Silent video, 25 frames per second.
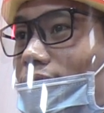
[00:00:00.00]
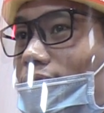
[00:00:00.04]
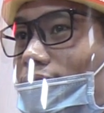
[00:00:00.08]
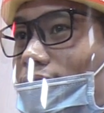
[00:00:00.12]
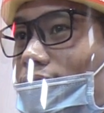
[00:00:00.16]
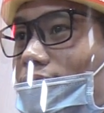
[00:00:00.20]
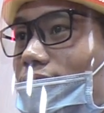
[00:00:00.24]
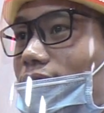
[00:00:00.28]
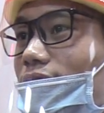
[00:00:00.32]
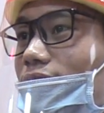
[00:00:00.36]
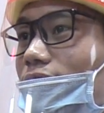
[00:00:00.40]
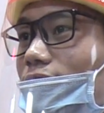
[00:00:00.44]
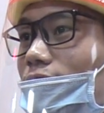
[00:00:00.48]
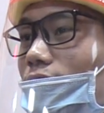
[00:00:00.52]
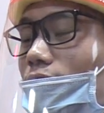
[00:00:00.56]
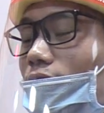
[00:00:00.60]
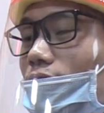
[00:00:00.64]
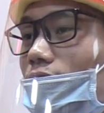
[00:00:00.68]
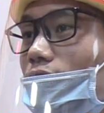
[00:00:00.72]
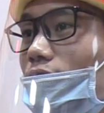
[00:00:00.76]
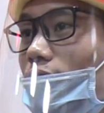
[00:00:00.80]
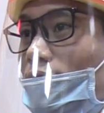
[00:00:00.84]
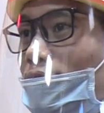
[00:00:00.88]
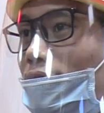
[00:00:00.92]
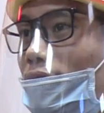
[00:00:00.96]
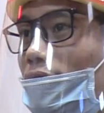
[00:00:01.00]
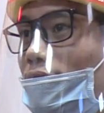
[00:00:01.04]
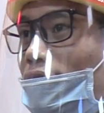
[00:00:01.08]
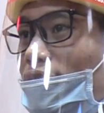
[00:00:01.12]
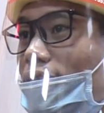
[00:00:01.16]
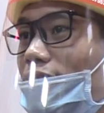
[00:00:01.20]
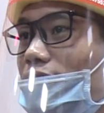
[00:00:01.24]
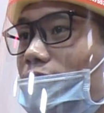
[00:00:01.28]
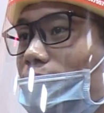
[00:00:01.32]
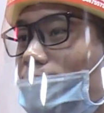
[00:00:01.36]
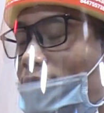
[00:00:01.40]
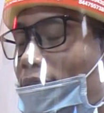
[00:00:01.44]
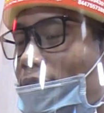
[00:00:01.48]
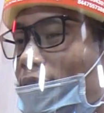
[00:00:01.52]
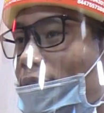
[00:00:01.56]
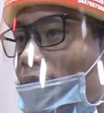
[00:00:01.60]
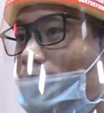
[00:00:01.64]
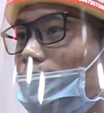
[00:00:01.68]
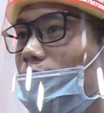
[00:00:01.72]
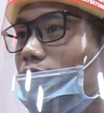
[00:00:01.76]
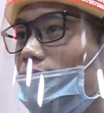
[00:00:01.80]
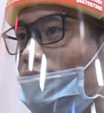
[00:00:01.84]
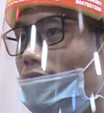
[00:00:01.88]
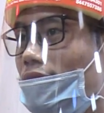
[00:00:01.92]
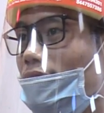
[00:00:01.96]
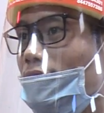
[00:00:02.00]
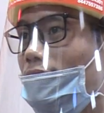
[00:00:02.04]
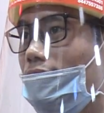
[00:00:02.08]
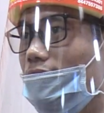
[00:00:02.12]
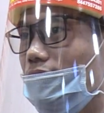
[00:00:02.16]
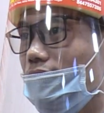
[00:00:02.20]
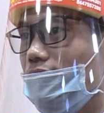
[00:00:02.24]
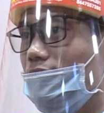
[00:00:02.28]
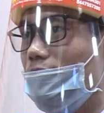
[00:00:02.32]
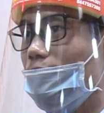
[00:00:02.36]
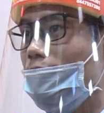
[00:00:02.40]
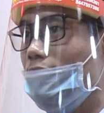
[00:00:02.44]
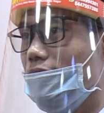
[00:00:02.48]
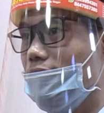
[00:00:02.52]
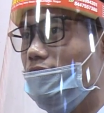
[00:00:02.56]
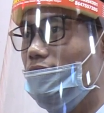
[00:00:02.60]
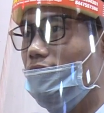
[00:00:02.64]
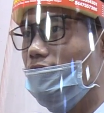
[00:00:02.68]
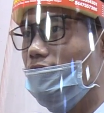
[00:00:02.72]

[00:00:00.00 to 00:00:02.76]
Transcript: Sir, Dr. Nesma Heptullah is the president.